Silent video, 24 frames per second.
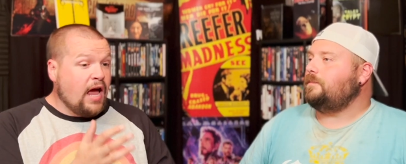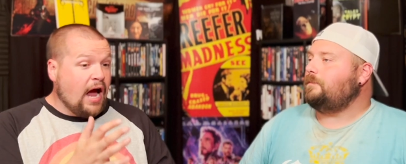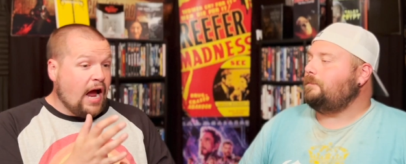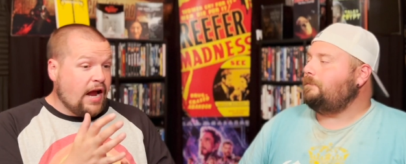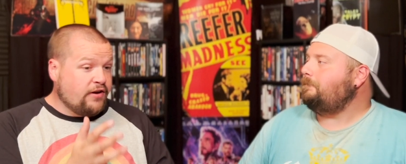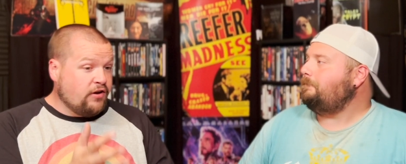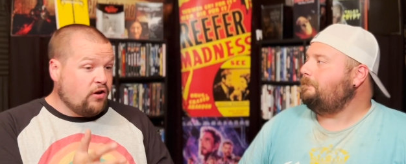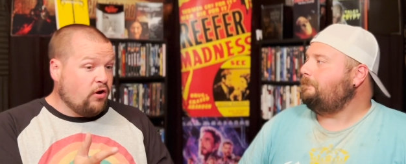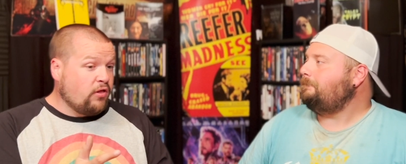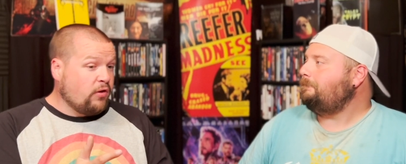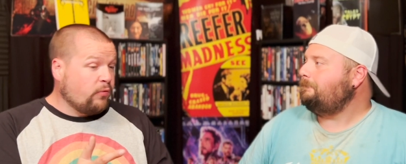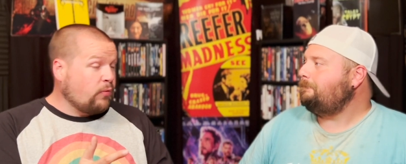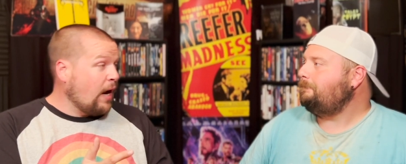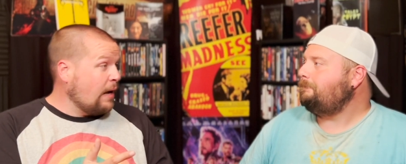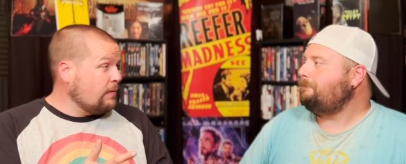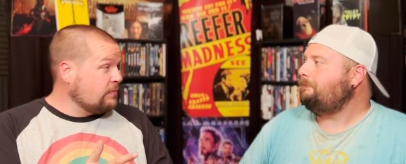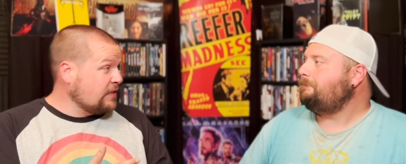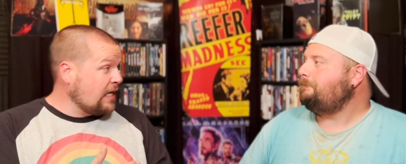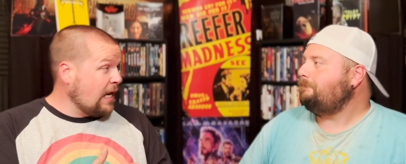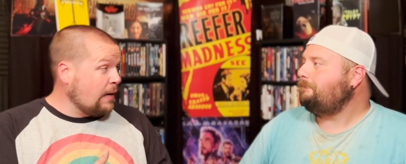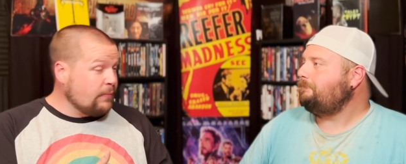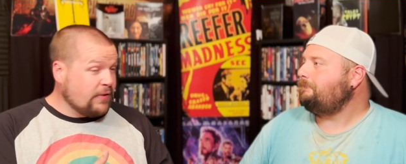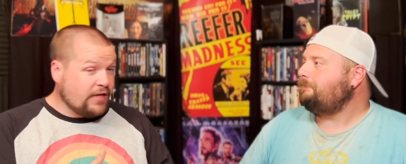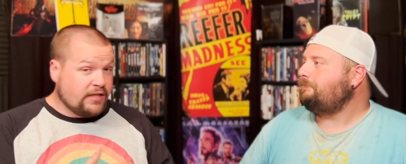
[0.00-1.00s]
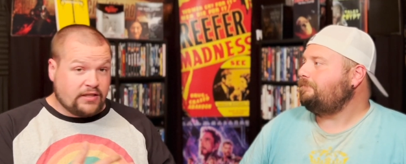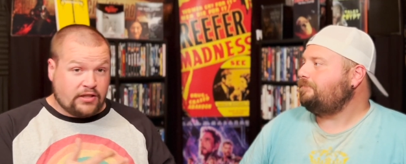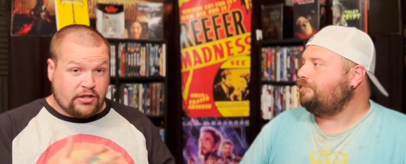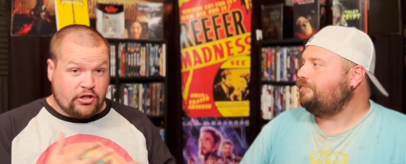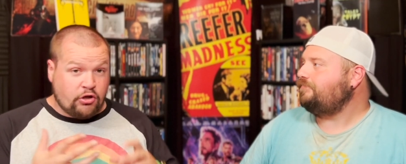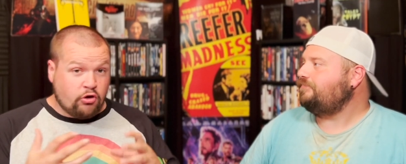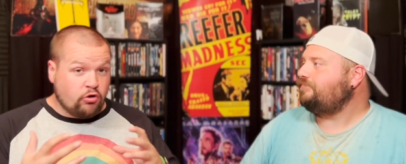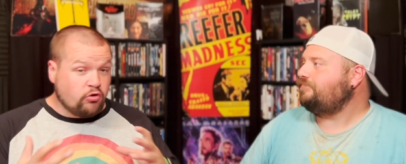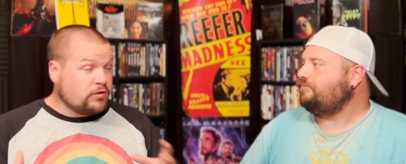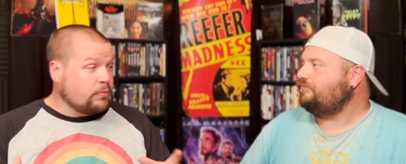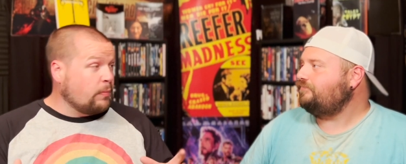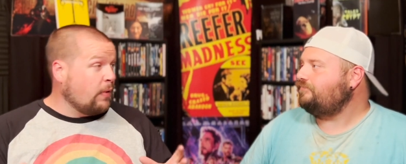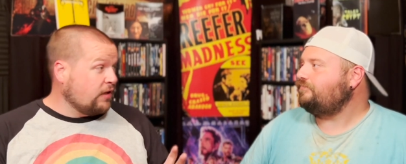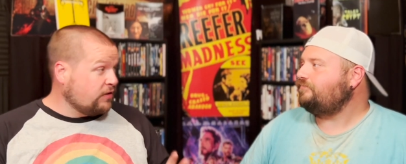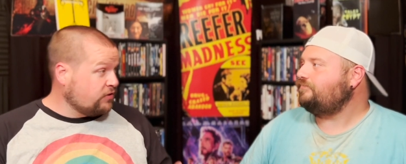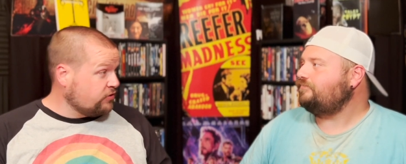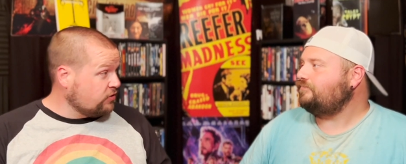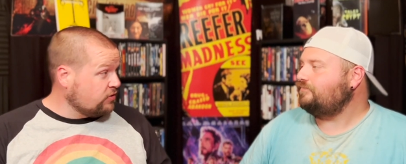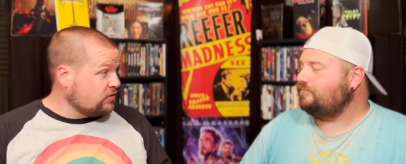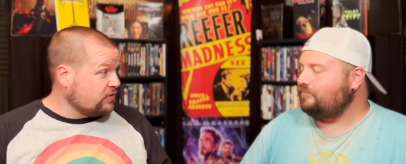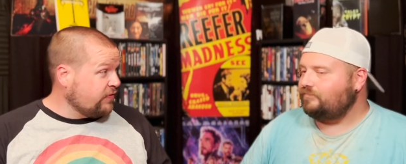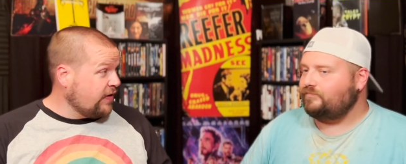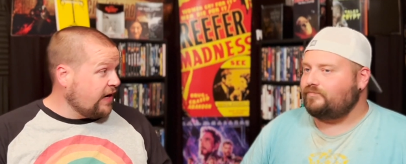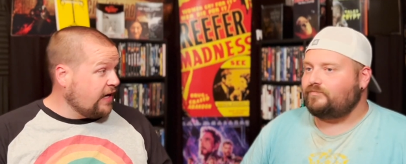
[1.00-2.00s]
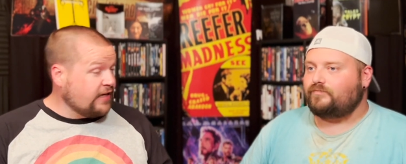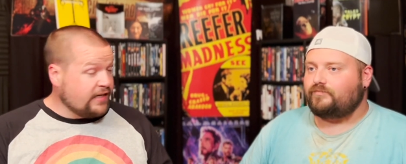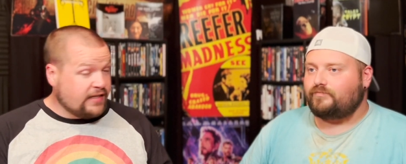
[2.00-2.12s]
Speaker 1: I know that Rob Zombie is a huge Munsters fan.